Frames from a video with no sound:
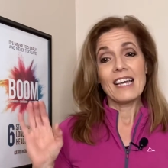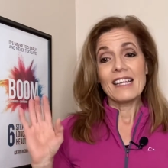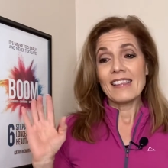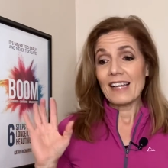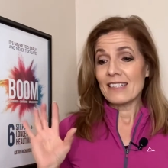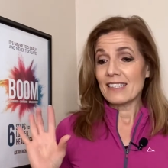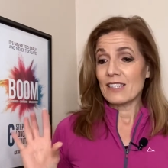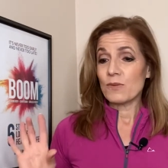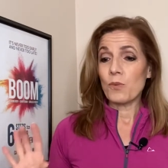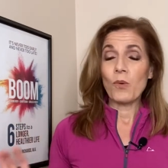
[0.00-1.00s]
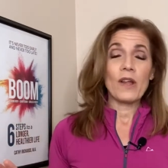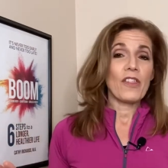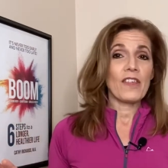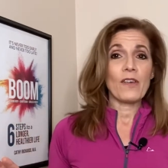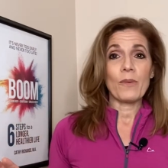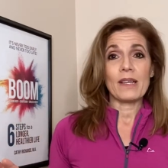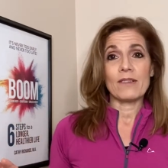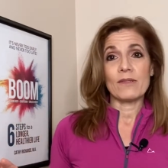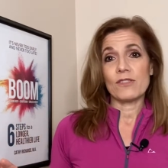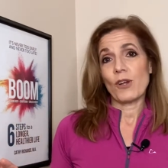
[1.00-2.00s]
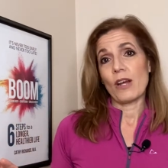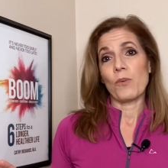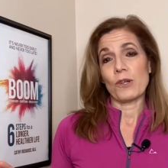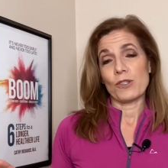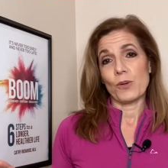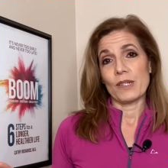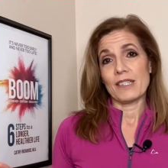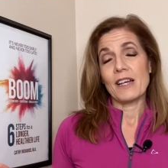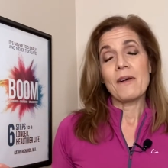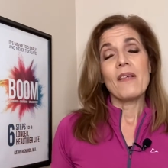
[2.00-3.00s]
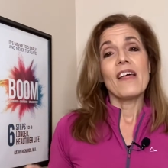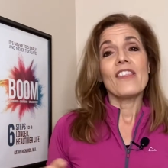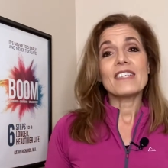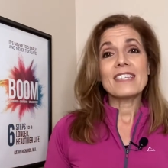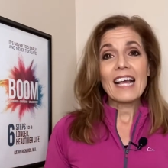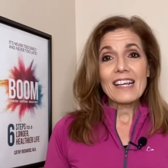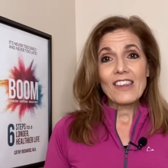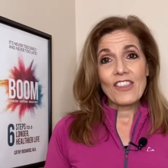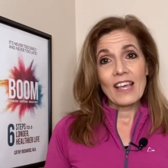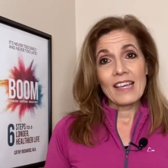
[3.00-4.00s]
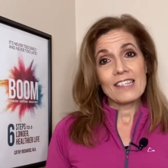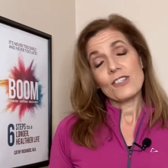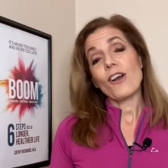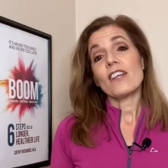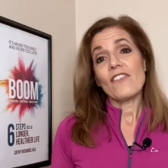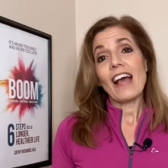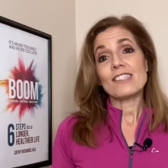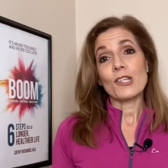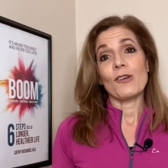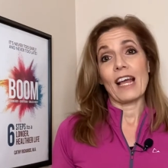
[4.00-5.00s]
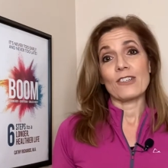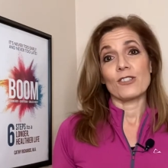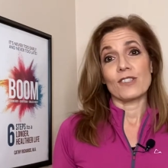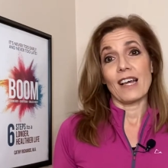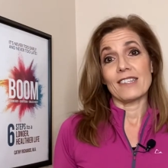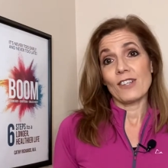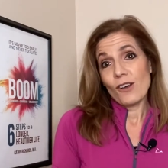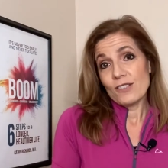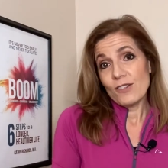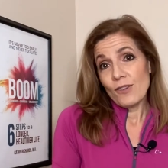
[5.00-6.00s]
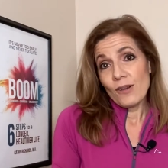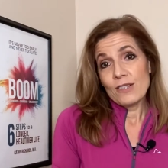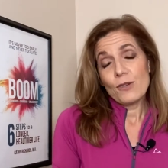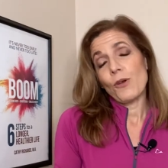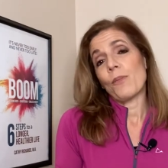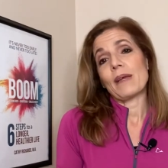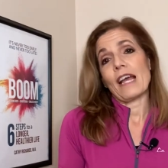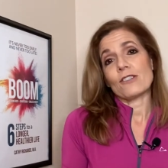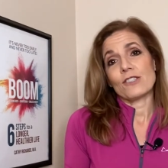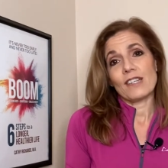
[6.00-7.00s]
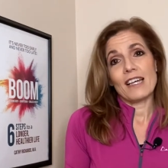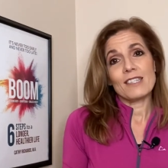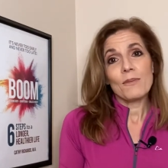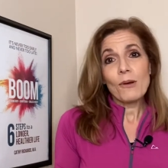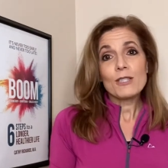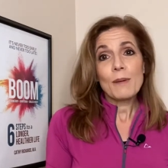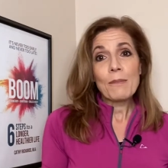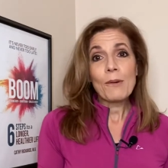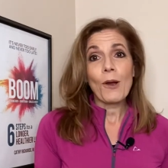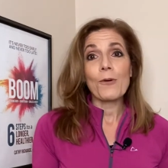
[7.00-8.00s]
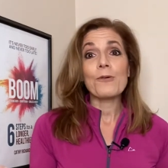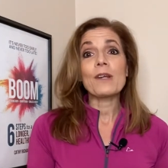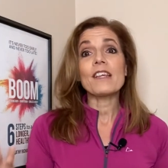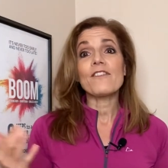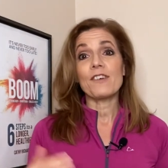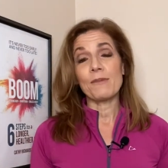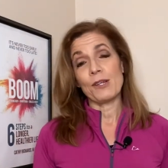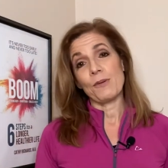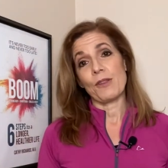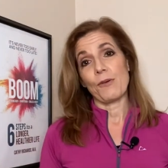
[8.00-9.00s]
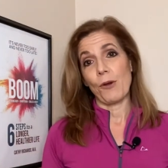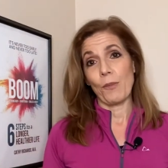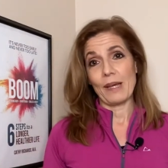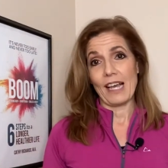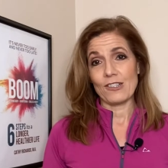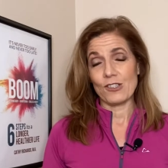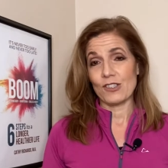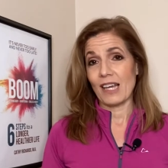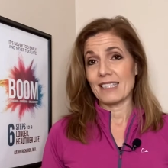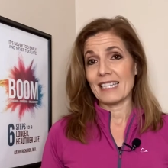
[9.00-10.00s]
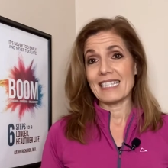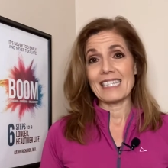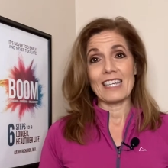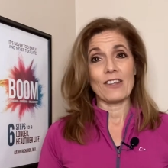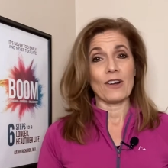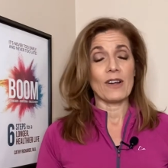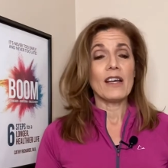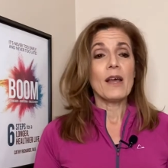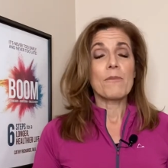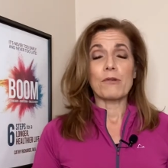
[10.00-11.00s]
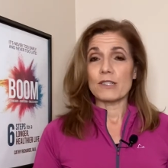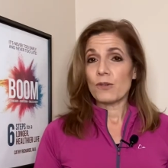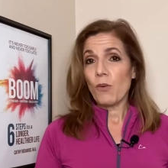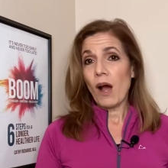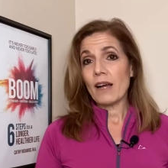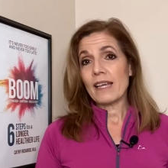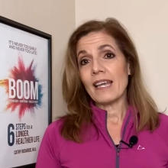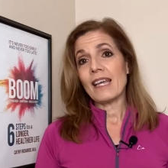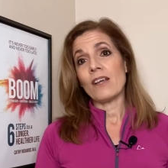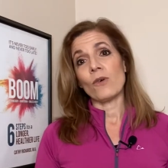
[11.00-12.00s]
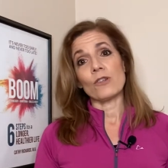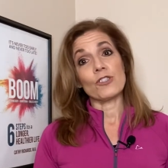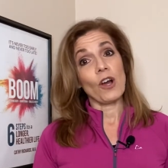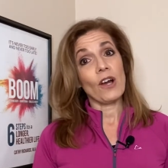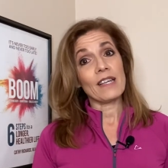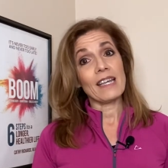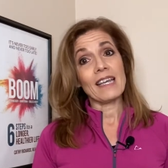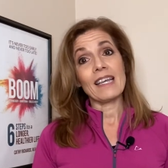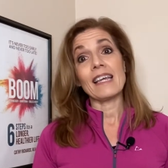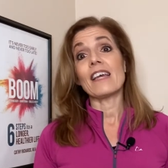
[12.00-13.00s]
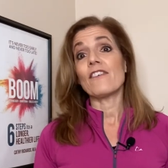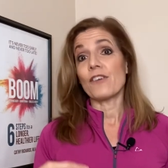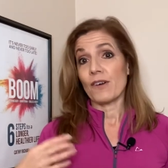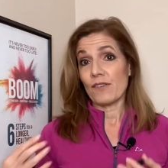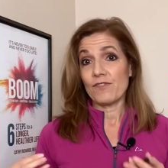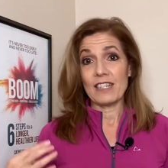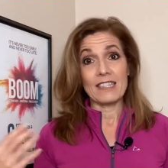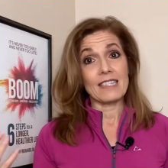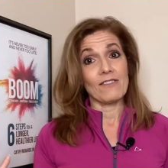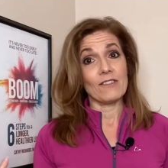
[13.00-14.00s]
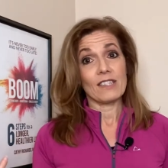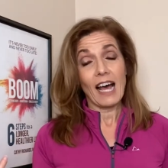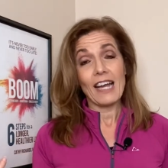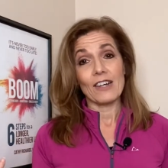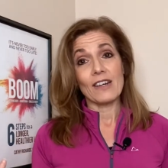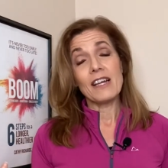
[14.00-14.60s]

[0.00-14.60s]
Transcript: is one thing that we can try to work towards. The second thing is cardiovascular exercise, also known as aerobic exercise, and most people are really familiar with aerobic exercise. It's either brisk walking or jogging if your fitness level is higher.